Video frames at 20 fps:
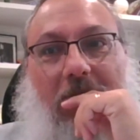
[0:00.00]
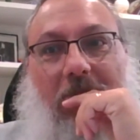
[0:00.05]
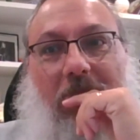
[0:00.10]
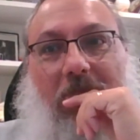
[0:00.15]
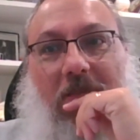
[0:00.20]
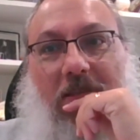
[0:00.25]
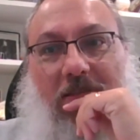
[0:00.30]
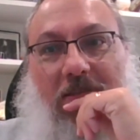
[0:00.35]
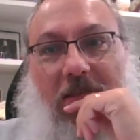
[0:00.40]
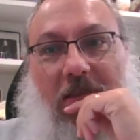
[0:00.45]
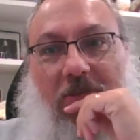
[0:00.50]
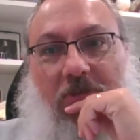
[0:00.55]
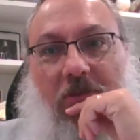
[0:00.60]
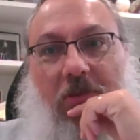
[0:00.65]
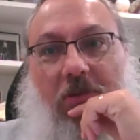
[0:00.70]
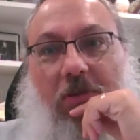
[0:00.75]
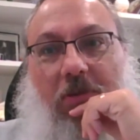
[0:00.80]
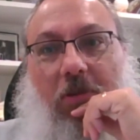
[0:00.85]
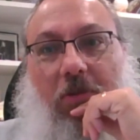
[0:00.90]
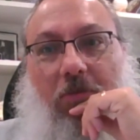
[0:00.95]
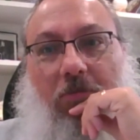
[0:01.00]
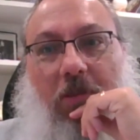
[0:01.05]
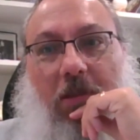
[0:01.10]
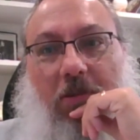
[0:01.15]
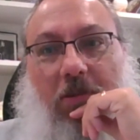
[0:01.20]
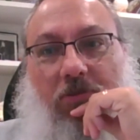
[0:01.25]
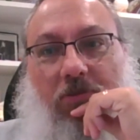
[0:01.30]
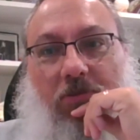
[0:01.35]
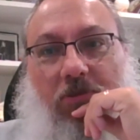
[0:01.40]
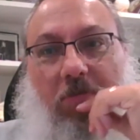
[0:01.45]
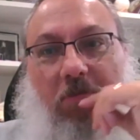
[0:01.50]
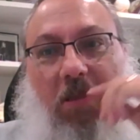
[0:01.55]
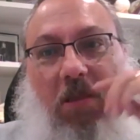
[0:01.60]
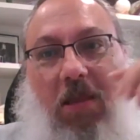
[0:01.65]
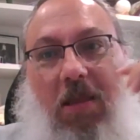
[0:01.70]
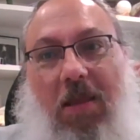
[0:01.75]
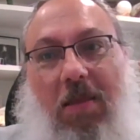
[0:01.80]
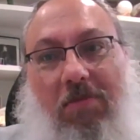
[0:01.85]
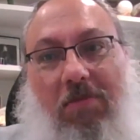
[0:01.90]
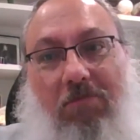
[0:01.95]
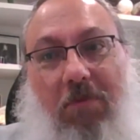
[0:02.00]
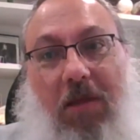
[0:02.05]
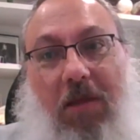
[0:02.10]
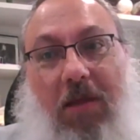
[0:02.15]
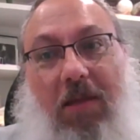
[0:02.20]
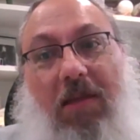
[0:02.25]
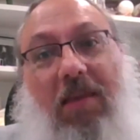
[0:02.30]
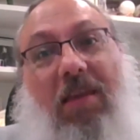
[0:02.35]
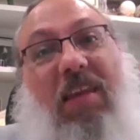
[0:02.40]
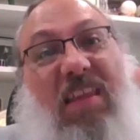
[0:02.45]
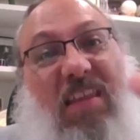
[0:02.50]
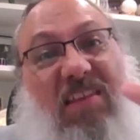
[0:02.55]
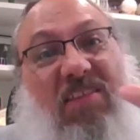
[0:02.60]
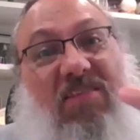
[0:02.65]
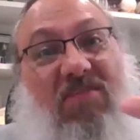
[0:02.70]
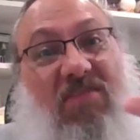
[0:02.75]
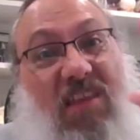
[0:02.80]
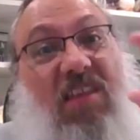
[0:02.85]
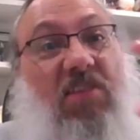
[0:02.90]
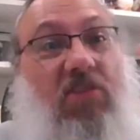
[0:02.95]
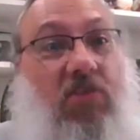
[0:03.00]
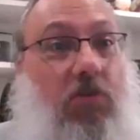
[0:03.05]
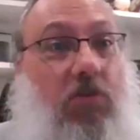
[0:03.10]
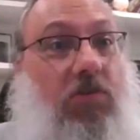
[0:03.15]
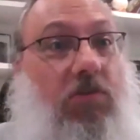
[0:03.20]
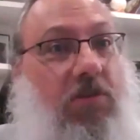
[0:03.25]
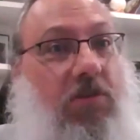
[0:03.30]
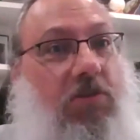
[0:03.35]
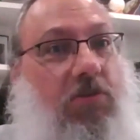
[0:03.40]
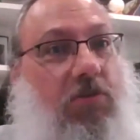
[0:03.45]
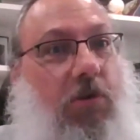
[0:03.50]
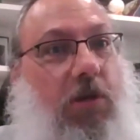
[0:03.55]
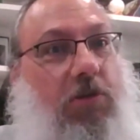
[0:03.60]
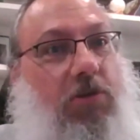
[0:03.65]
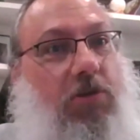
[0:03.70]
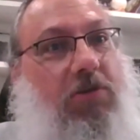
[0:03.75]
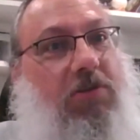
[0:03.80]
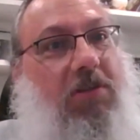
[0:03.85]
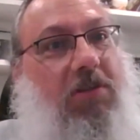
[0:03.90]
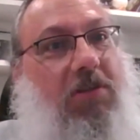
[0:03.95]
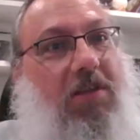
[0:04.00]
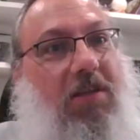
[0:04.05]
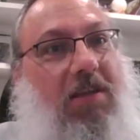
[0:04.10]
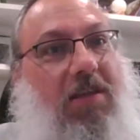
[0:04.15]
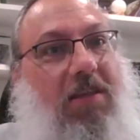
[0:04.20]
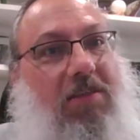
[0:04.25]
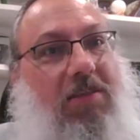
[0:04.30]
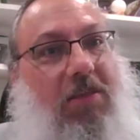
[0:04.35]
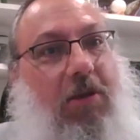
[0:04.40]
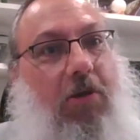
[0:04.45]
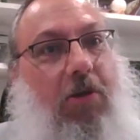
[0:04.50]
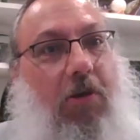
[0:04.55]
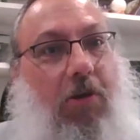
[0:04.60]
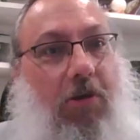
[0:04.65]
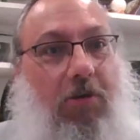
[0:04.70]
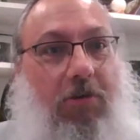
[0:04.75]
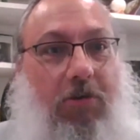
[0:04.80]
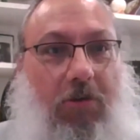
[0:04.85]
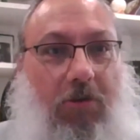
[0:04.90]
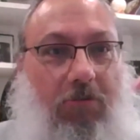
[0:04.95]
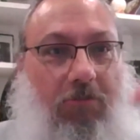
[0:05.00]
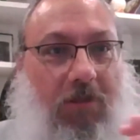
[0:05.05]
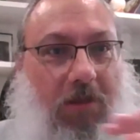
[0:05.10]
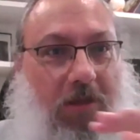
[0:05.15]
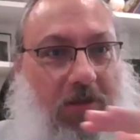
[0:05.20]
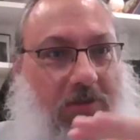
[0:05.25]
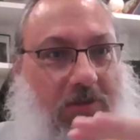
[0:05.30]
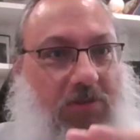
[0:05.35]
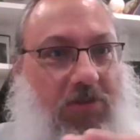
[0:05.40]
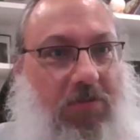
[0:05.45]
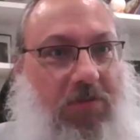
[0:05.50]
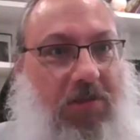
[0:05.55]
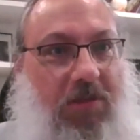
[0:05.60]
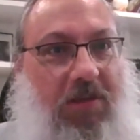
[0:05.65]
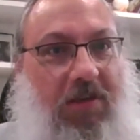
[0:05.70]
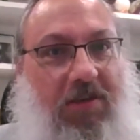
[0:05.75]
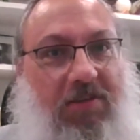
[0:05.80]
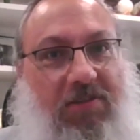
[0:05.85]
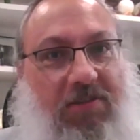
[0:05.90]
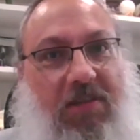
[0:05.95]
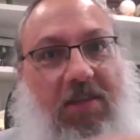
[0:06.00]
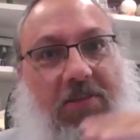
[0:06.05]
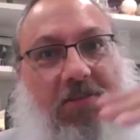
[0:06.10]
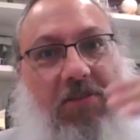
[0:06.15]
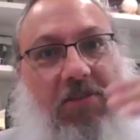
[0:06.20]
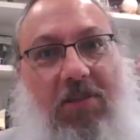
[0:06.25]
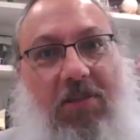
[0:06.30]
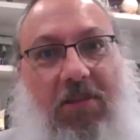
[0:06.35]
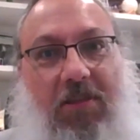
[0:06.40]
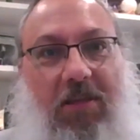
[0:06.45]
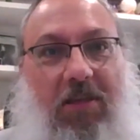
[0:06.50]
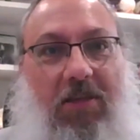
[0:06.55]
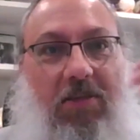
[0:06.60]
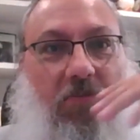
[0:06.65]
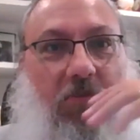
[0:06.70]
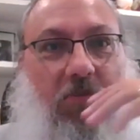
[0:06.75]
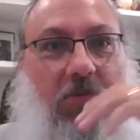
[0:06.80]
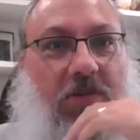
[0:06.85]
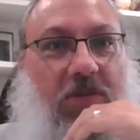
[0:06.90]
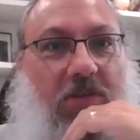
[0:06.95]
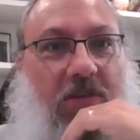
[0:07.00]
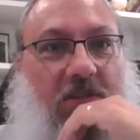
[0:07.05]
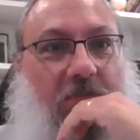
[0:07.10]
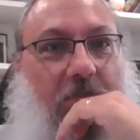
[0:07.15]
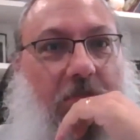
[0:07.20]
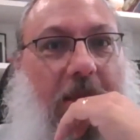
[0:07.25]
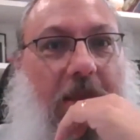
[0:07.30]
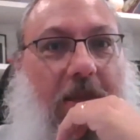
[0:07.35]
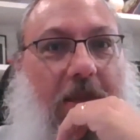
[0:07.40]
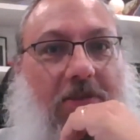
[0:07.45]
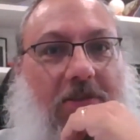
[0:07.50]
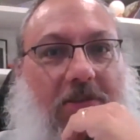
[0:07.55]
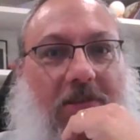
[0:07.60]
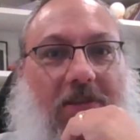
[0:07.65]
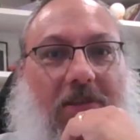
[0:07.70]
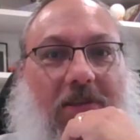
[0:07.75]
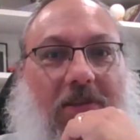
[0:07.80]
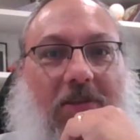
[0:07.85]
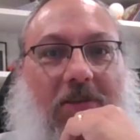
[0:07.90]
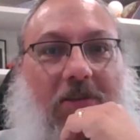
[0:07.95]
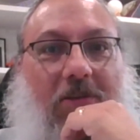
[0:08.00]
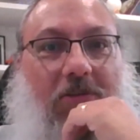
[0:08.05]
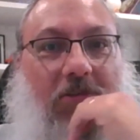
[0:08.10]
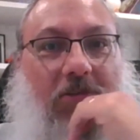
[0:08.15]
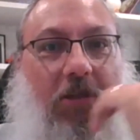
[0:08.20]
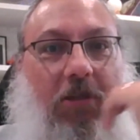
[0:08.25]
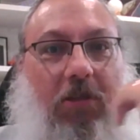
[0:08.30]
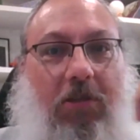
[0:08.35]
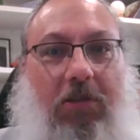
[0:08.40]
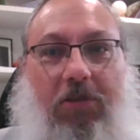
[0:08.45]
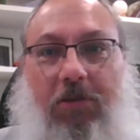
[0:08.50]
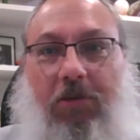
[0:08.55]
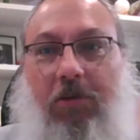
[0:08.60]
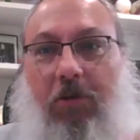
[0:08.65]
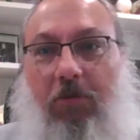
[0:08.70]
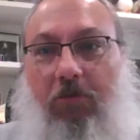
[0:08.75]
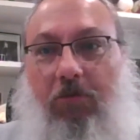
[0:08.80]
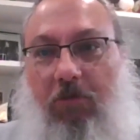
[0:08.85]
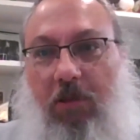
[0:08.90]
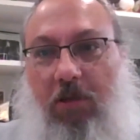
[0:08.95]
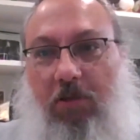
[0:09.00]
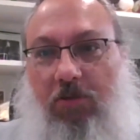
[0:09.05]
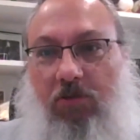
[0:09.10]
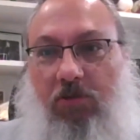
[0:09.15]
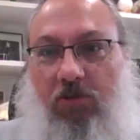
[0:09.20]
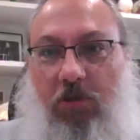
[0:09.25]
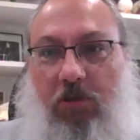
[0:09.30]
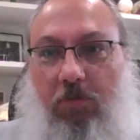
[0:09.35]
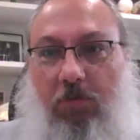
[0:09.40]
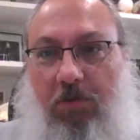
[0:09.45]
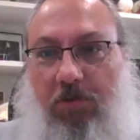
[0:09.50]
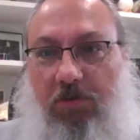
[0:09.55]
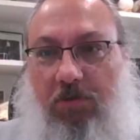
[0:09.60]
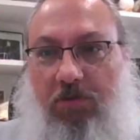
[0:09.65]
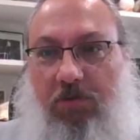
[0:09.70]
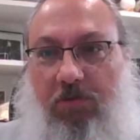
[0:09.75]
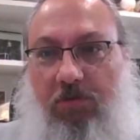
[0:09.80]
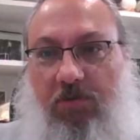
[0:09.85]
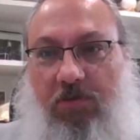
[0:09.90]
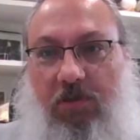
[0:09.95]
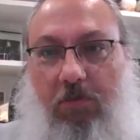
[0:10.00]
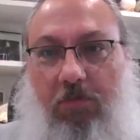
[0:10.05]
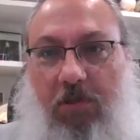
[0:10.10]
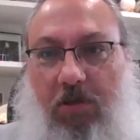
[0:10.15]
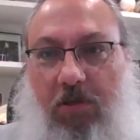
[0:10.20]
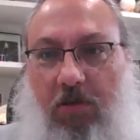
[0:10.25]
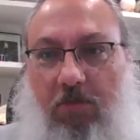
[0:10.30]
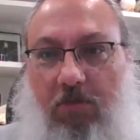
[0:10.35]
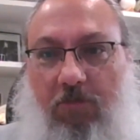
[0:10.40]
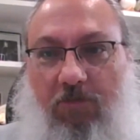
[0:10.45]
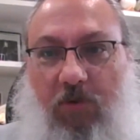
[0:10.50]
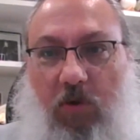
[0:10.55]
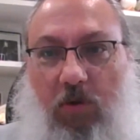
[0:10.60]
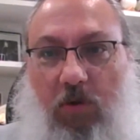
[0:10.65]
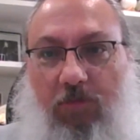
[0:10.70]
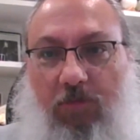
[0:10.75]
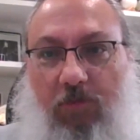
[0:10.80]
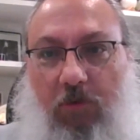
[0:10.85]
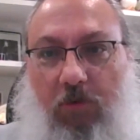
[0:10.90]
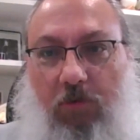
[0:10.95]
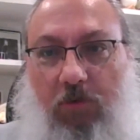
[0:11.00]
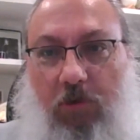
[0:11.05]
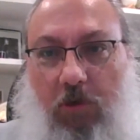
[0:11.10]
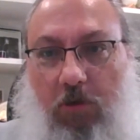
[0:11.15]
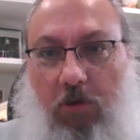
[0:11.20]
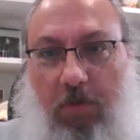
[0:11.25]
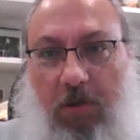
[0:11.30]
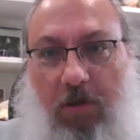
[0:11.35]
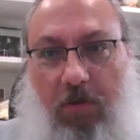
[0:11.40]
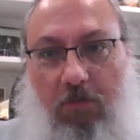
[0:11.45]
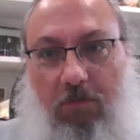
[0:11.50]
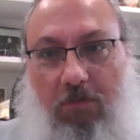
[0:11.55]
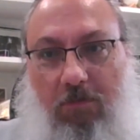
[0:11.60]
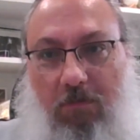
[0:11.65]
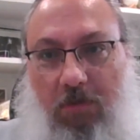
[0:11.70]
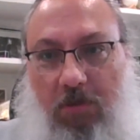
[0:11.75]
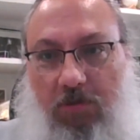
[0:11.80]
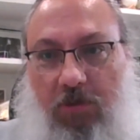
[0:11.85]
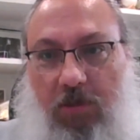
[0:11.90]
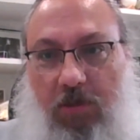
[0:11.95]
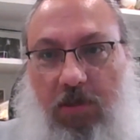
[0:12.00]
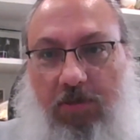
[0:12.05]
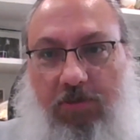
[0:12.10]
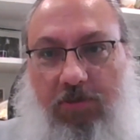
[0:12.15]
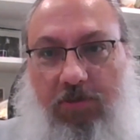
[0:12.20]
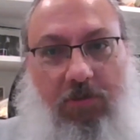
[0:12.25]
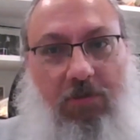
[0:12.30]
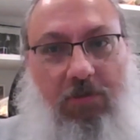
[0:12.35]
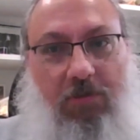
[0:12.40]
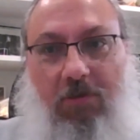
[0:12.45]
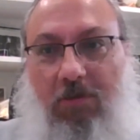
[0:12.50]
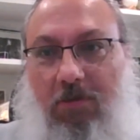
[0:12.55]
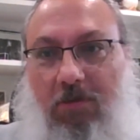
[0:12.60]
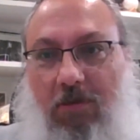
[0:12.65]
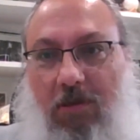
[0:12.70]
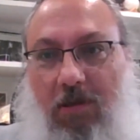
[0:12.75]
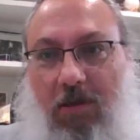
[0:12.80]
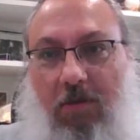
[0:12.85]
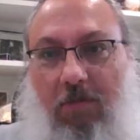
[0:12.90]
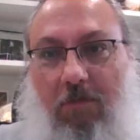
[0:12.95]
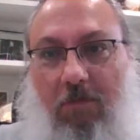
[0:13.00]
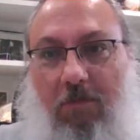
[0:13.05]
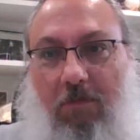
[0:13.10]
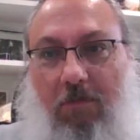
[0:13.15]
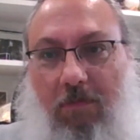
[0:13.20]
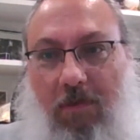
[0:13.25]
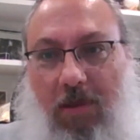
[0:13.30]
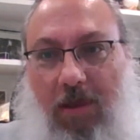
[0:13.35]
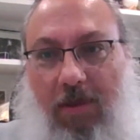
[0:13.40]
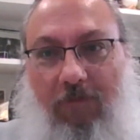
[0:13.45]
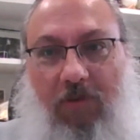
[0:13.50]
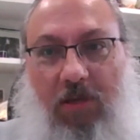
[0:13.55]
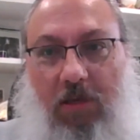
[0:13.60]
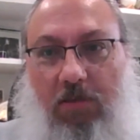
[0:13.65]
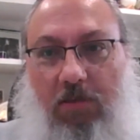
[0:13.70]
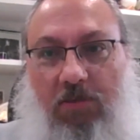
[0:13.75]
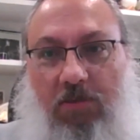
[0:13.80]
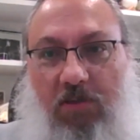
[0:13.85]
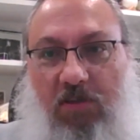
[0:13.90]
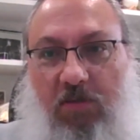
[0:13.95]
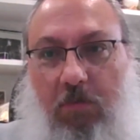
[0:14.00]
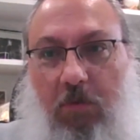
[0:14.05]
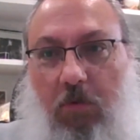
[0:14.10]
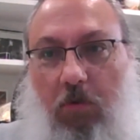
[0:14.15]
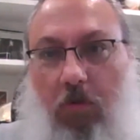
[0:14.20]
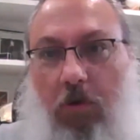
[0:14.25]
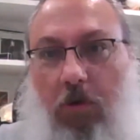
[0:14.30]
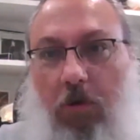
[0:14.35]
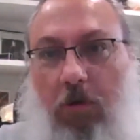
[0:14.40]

It's actually a null relationship. But in certain situations, there are null relationships that exist that the kids wouldn't expect. And in New Zealand, a null relationship is something that very few talk about, much less have kids explore.